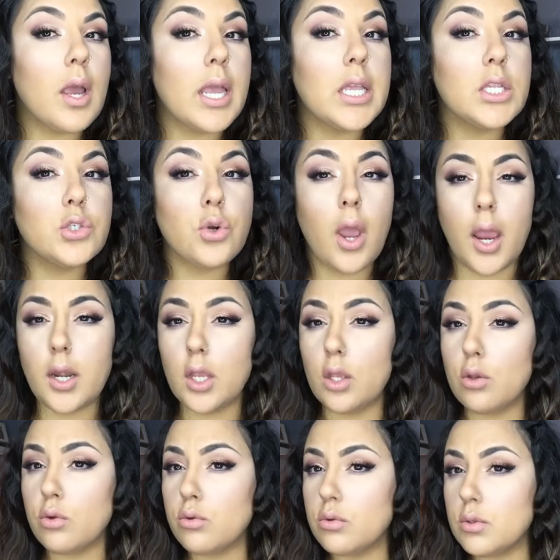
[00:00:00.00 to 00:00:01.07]
I try to
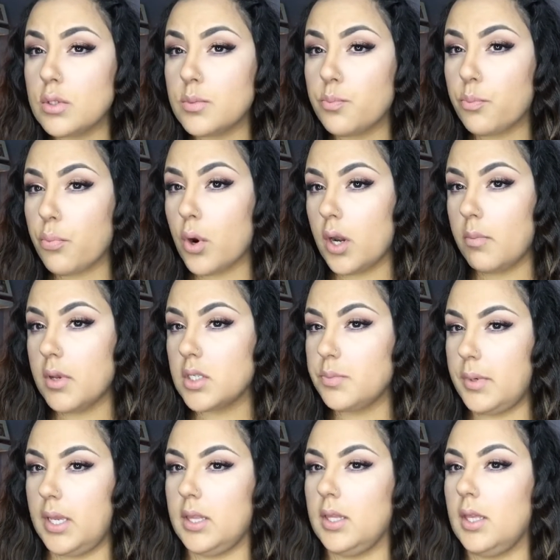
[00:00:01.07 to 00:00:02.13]
use pretty much
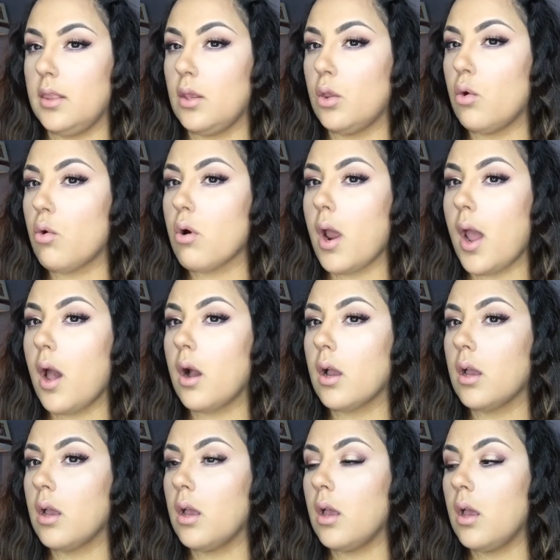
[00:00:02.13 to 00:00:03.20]
mainly the
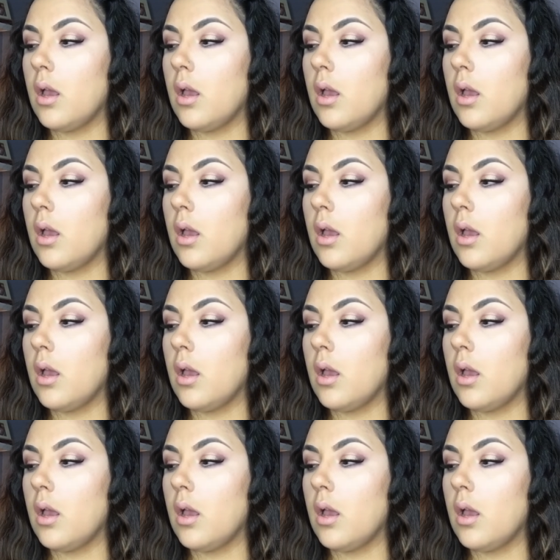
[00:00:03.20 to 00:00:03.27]
Lorac,